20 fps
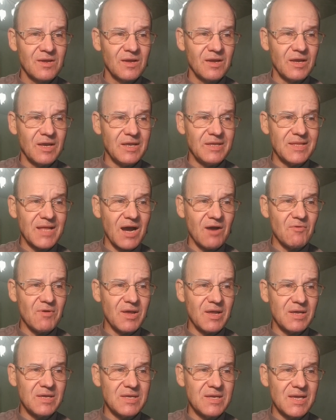in our
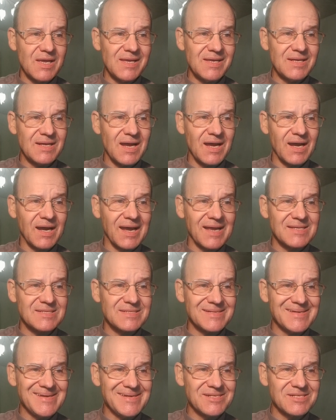era has
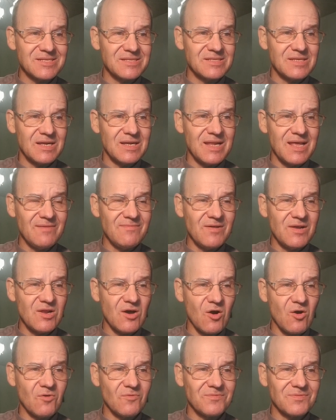reached the level
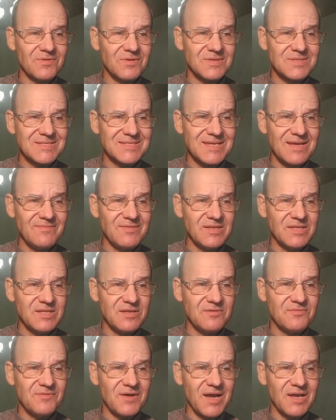of
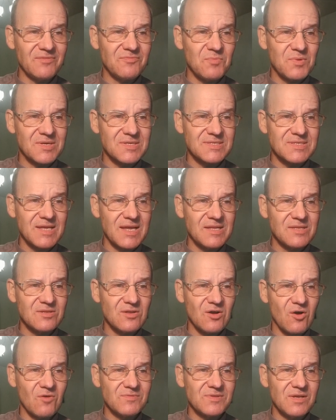75%
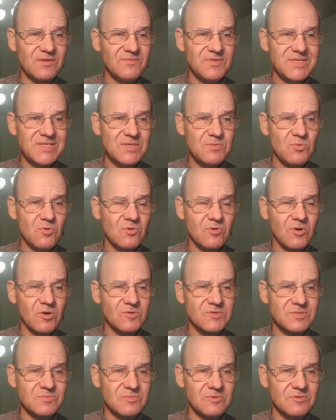of the visible
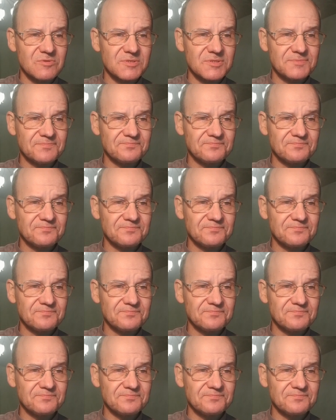cosmos.